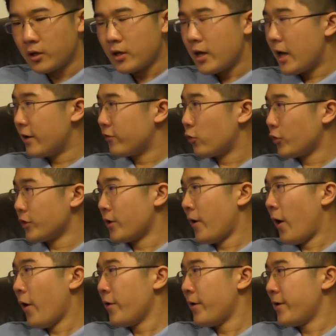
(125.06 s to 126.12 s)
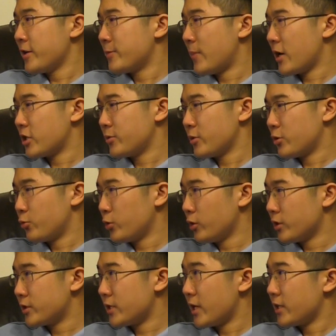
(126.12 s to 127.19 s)
And of course, other end of the spectrum is real
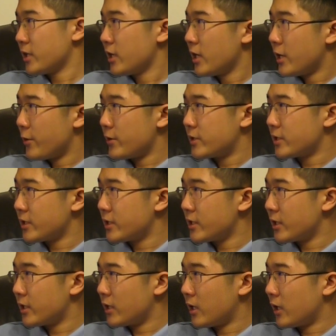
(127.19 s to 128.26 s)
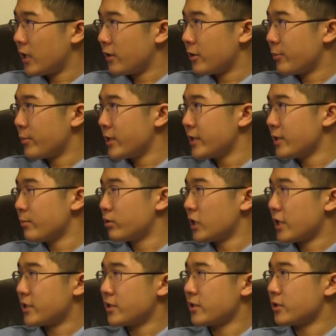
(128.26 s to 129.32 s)
estate. And we see here the median
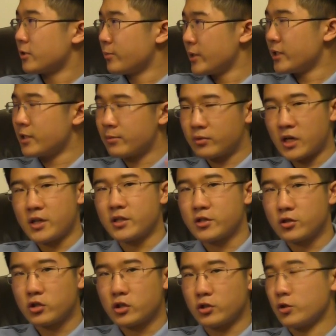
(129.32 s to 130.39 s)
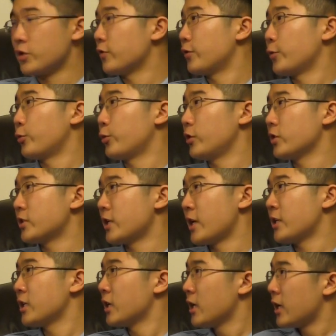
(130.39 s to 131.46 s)
prices usually used for real
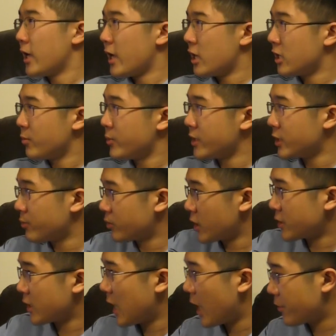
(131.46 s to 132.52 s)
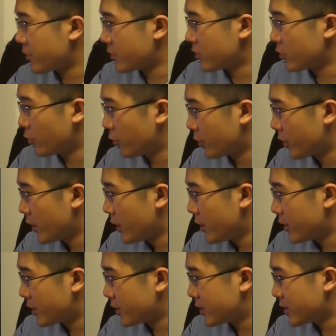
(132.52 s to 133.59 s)
estate, and the median price of how it is sold.
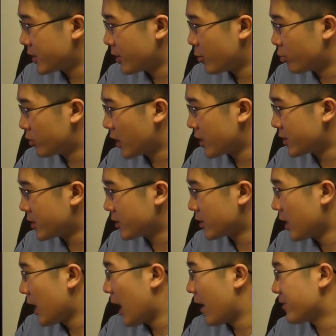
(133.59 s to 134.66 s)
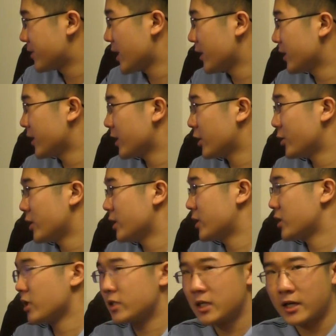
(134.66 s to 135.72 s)
You can see here the prices have steadily
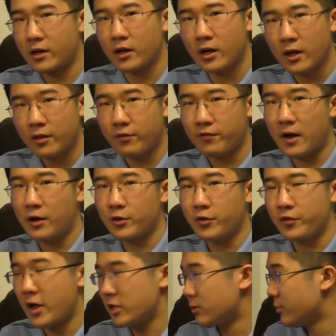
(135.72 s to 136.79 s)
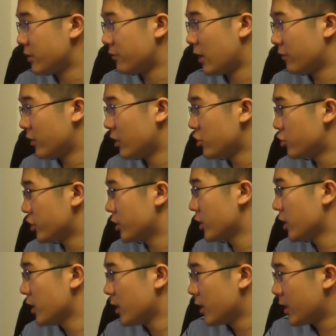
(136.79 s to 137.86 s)
increased, just like the value of the S&P 500.
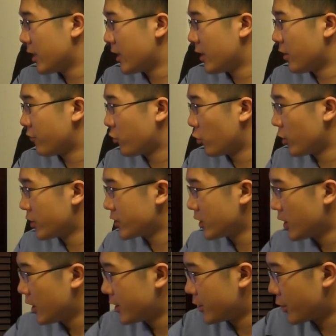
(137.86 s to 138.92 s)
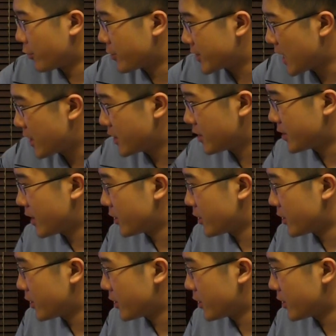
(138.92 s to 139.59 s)
And of course, during recessions, they